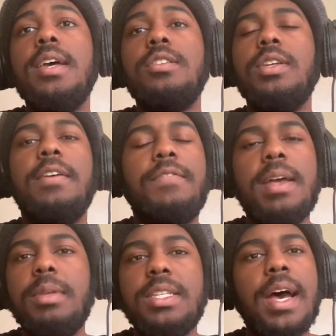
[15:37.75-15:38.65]
So yeah,
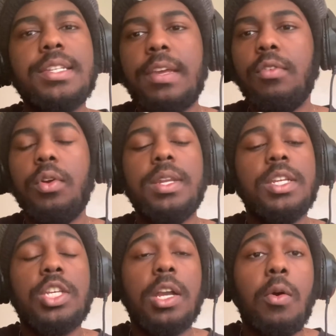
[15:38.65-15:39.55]
family ties everywhere. Then
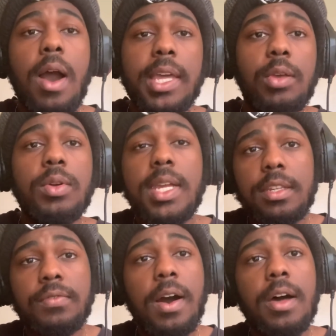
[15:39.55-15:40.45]
Shigaraki with
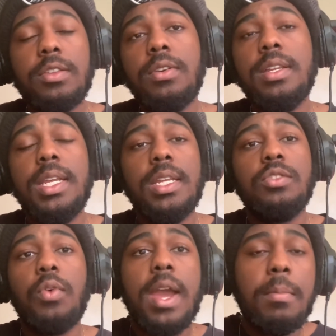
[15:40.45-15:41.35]
his father, and then
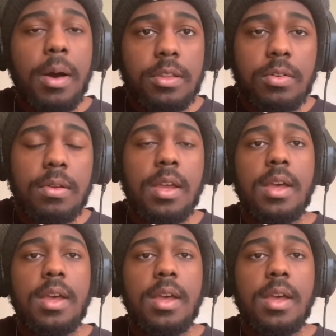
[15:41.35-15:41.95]
his grandmother,